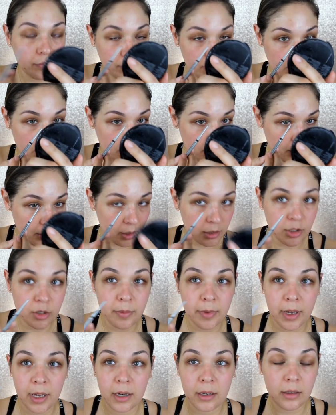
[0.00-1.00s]
Yeah, not too
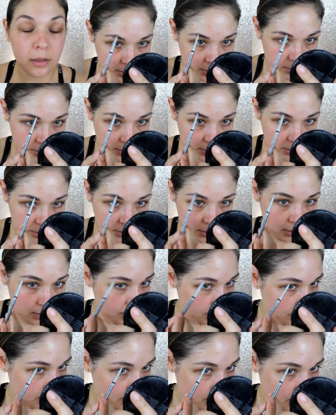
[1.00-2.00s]
bad.
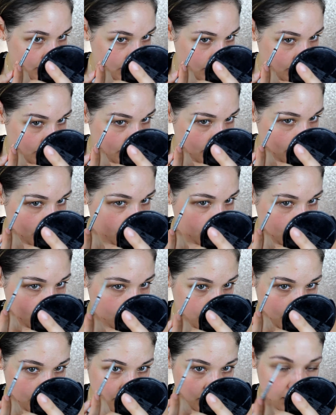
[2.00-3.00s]
I'm just gonna do kind of a
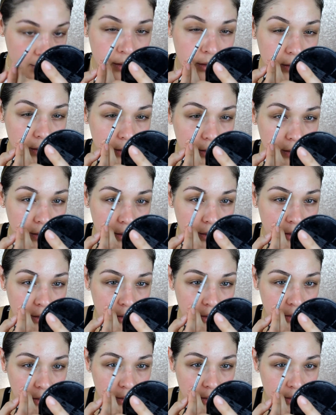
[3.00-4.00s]
light run
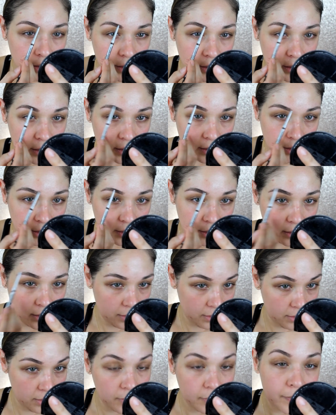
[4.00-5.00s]
of my
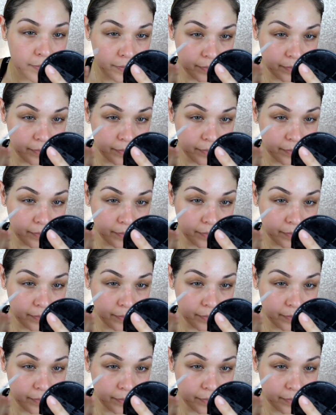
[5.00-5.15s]
brows.